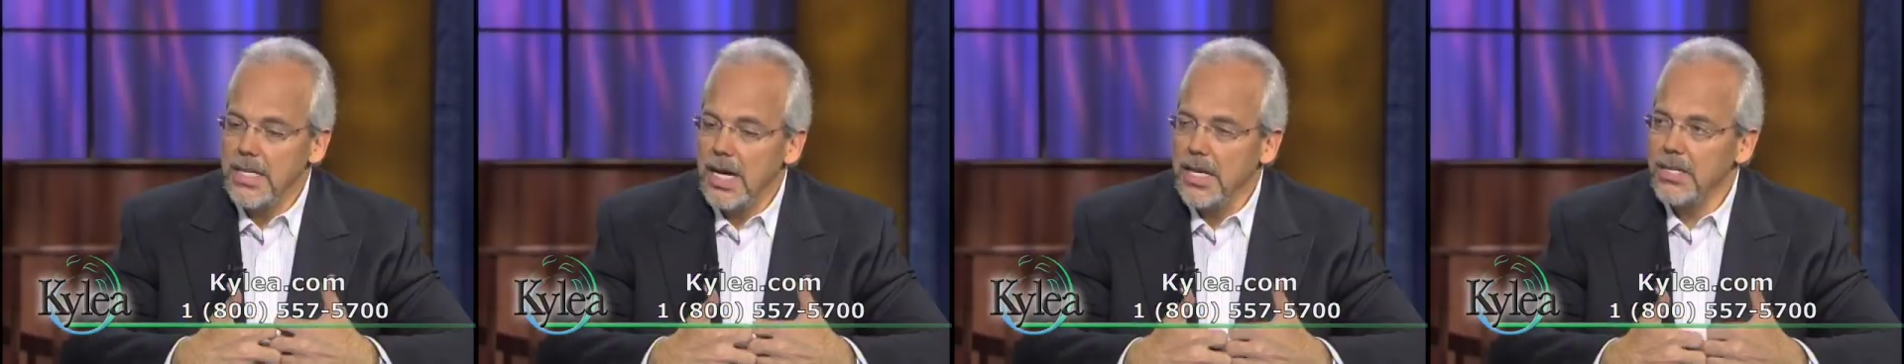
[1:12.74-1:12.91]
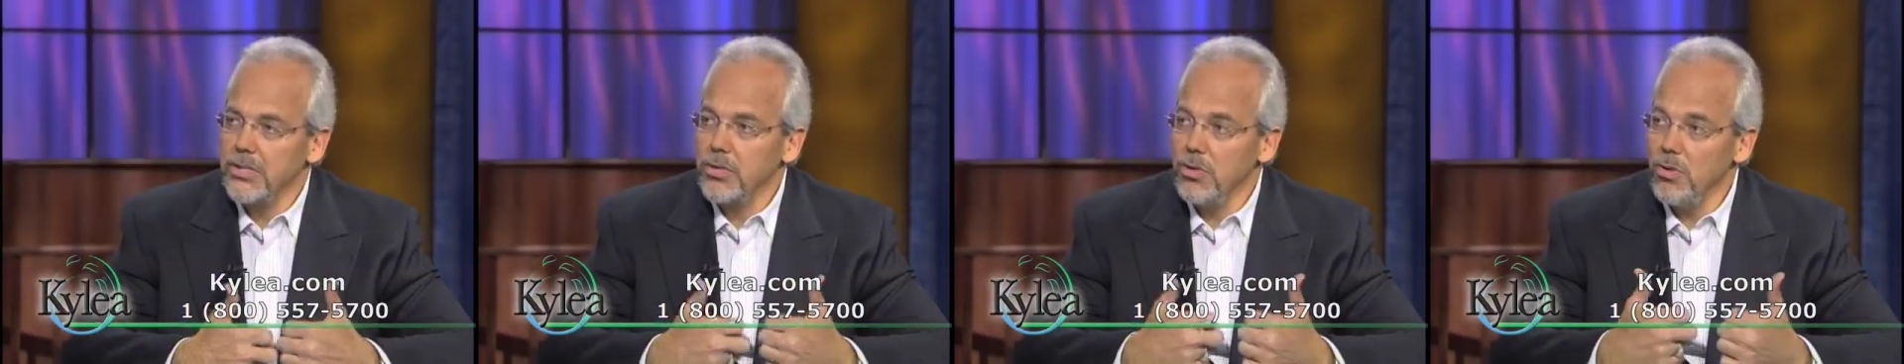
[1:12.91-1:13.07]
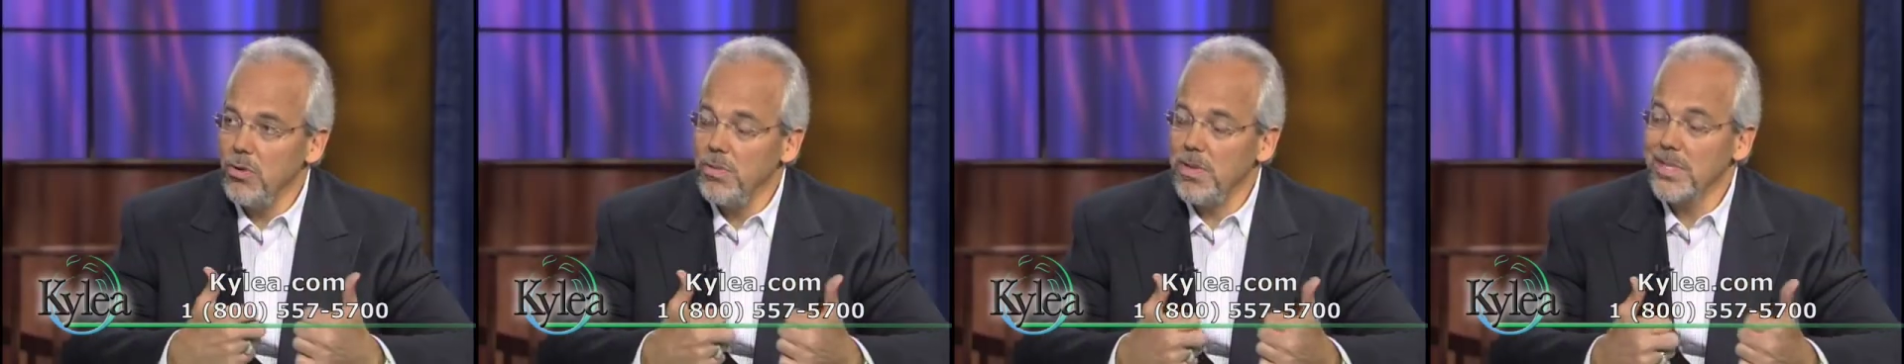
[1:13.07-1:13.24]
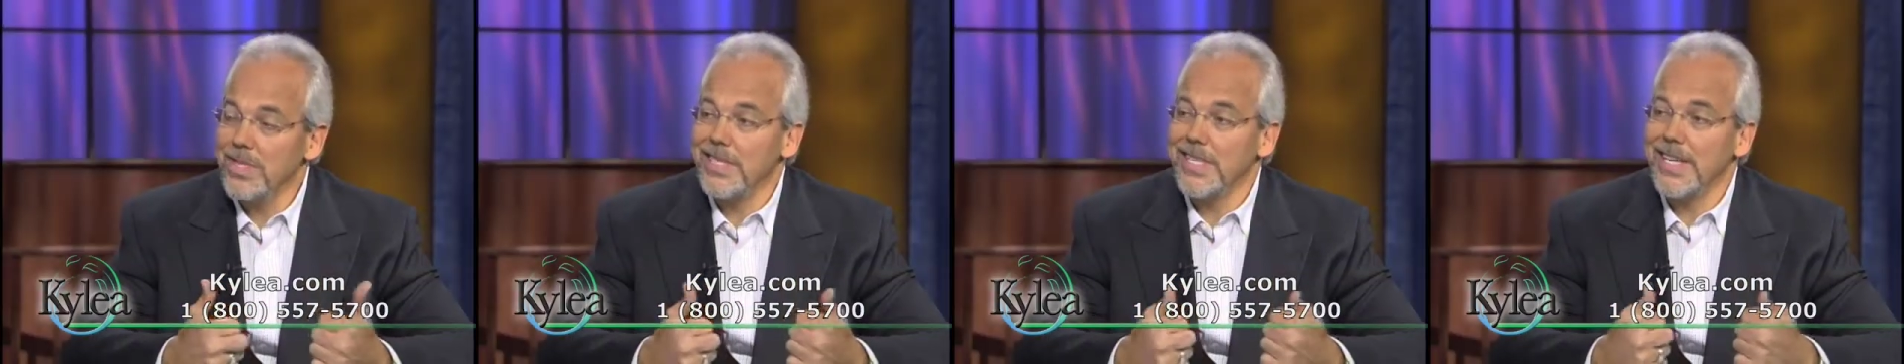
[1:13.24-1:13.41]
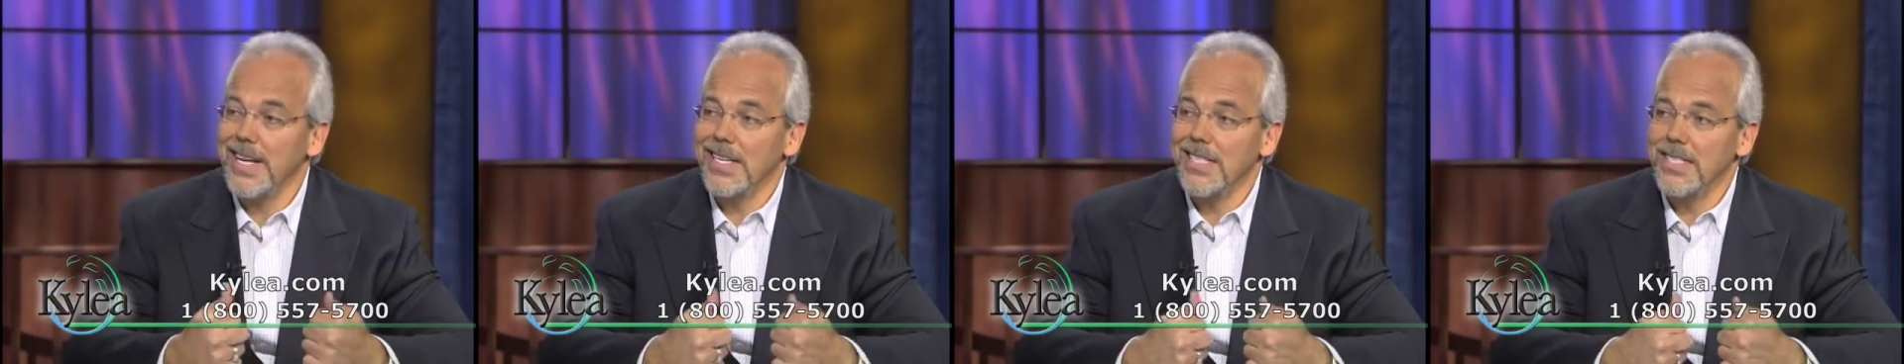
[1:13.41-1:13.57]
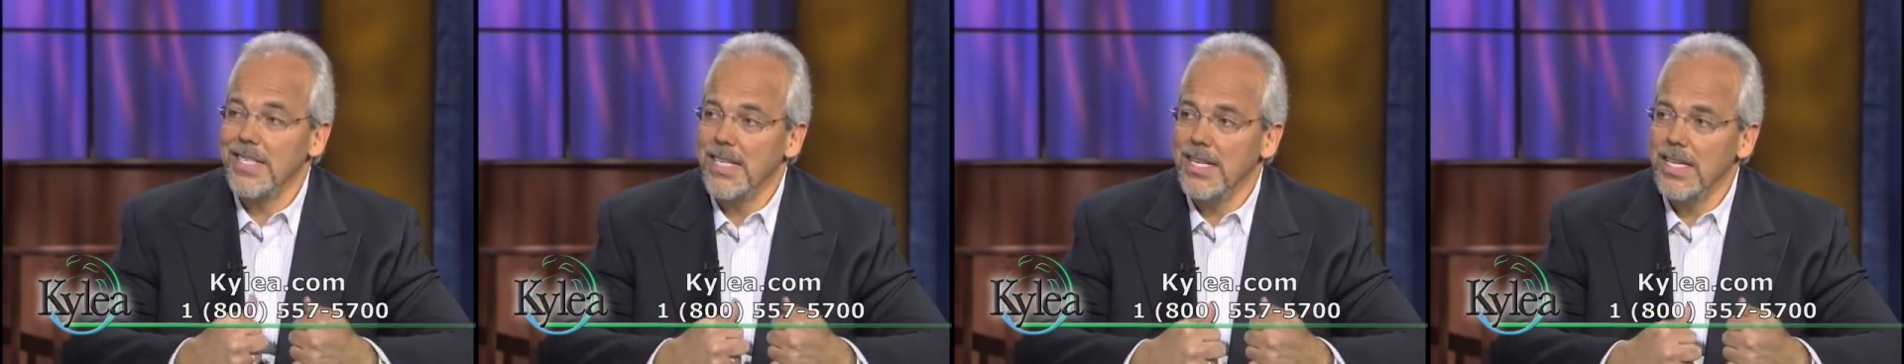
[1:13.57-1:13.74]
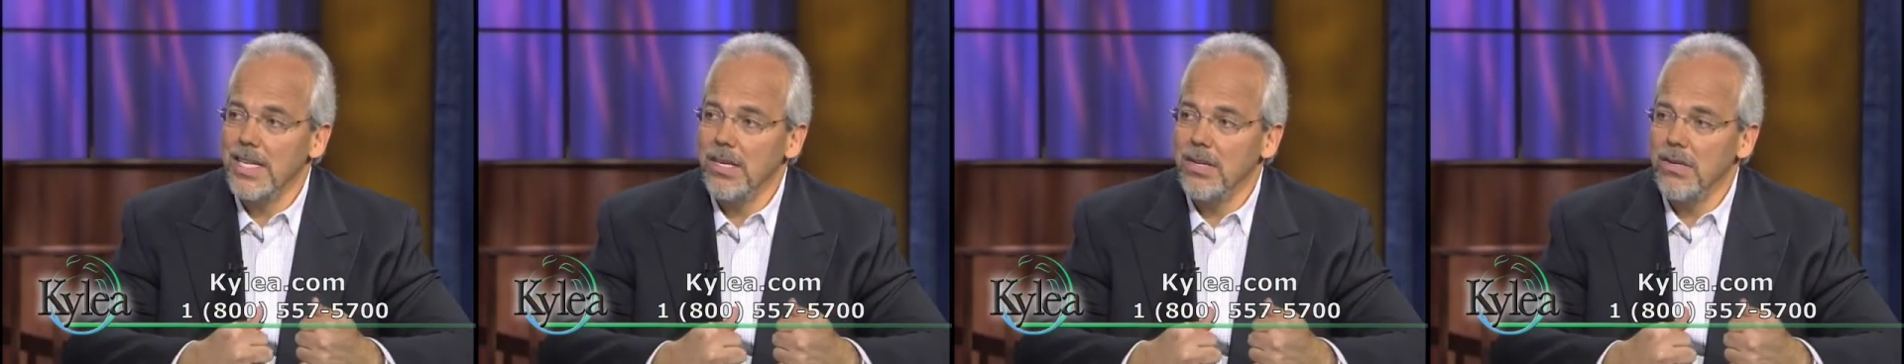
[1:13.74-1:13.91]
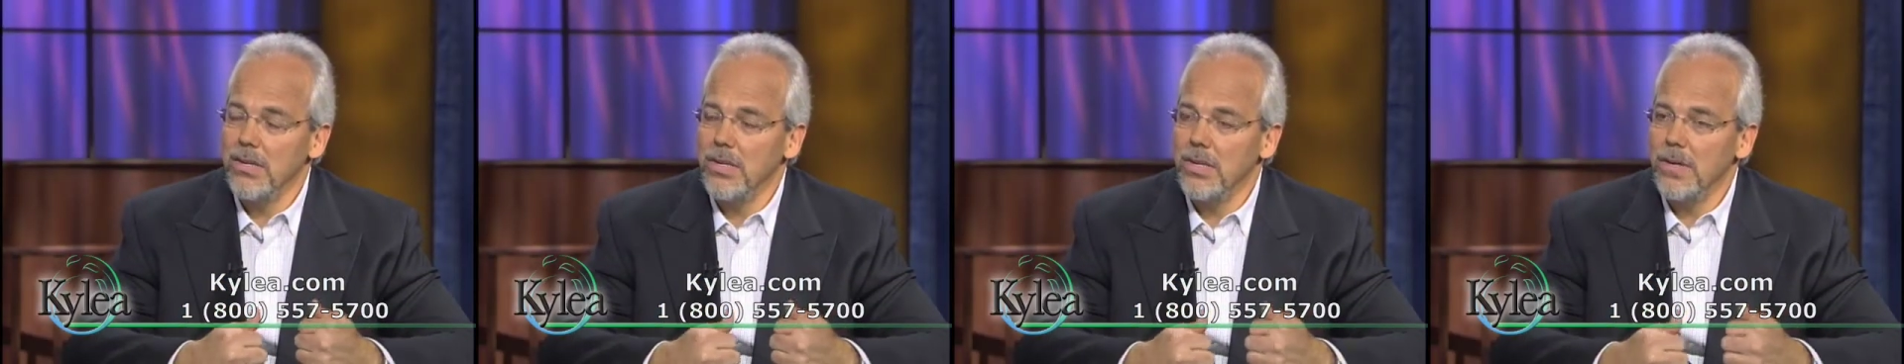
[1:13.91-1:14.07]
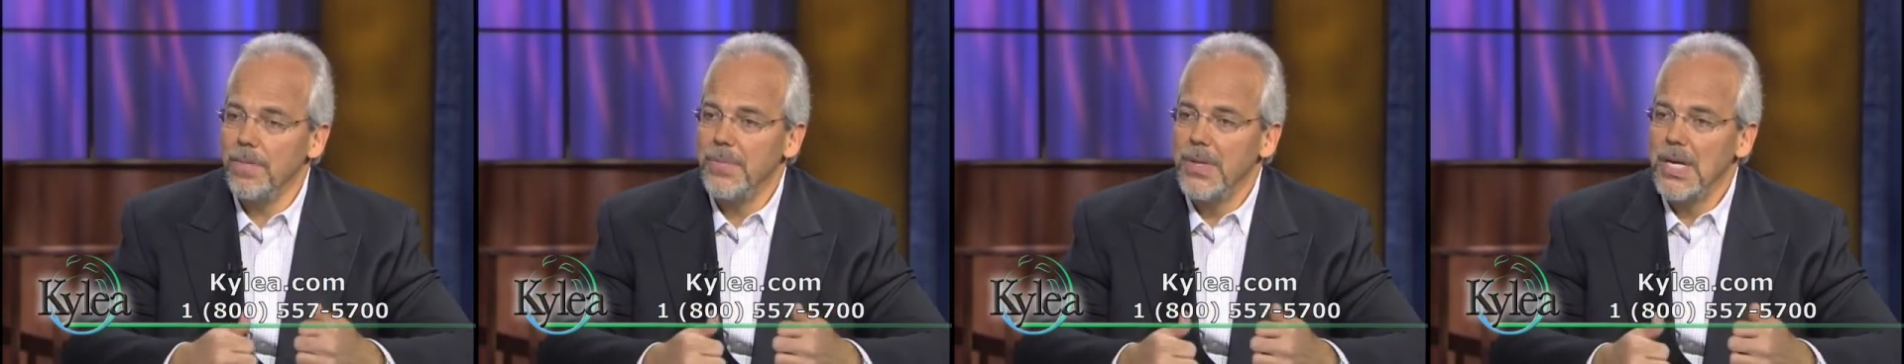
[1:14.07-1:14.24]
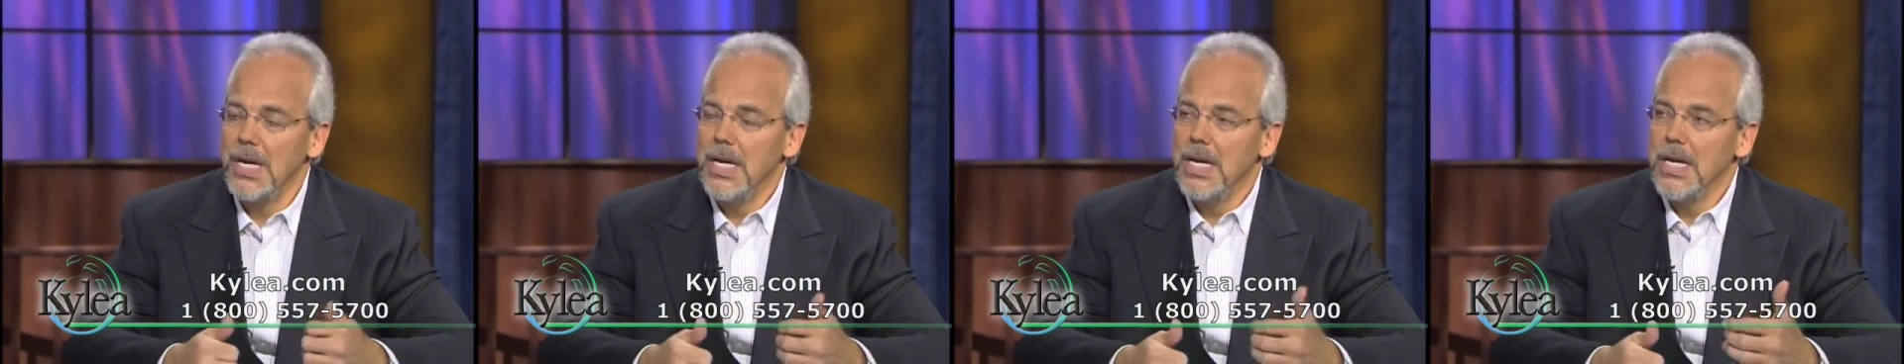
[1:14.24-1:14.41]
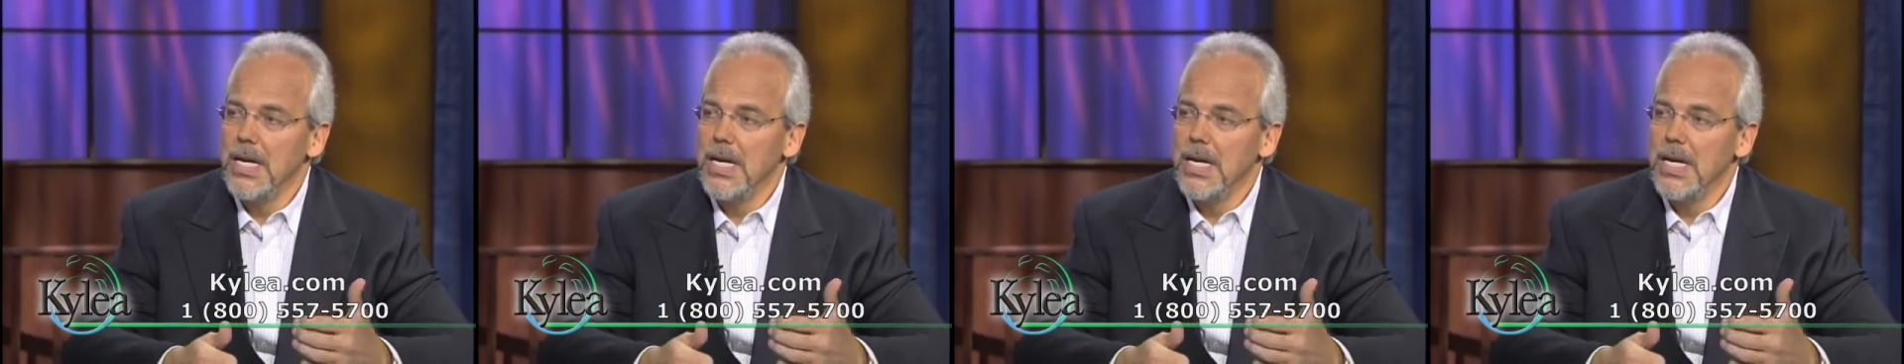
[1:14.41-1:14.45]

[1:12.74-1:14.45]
yes, too much can actually kill you.